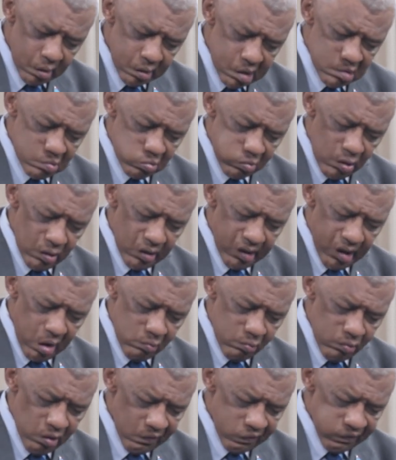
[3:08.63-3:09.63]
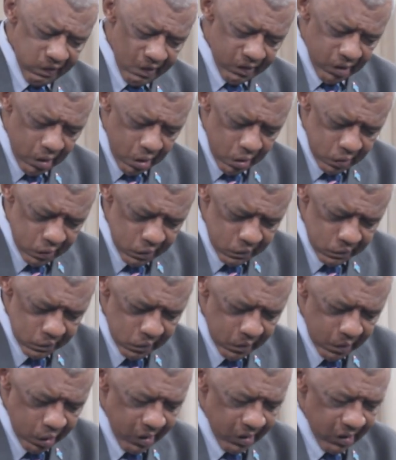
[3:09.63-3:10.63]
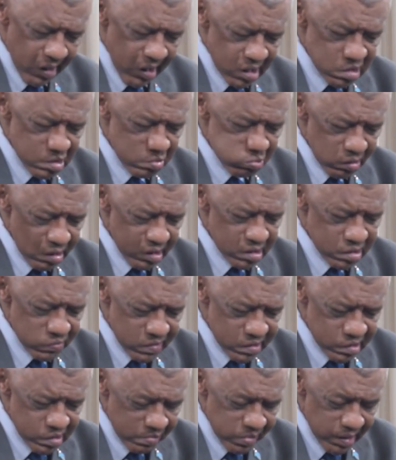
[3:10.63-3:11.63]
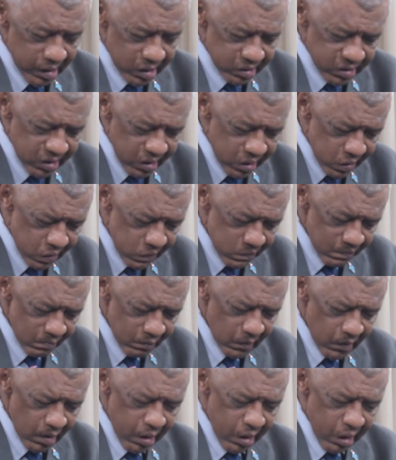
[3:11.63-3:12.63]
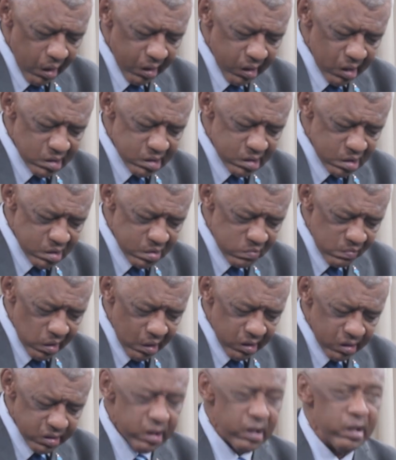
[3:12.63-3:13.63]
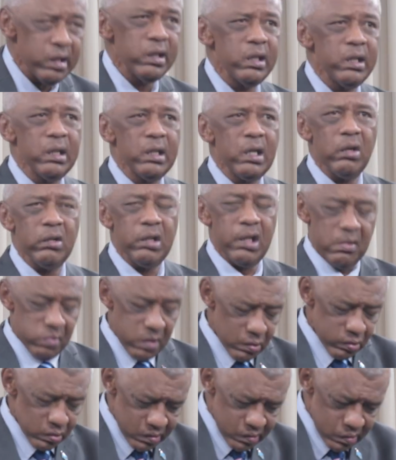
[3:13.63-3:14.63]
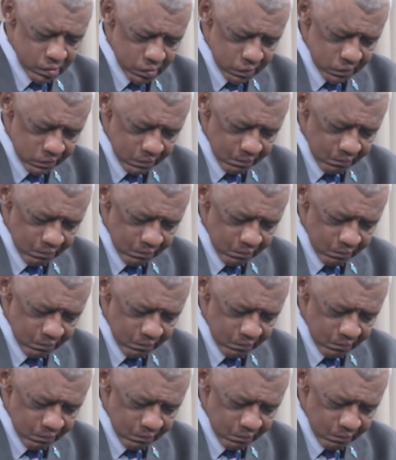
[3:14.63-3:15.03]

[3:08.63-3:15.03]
This program will further enhance police visibility and accessibility in our neighborhoods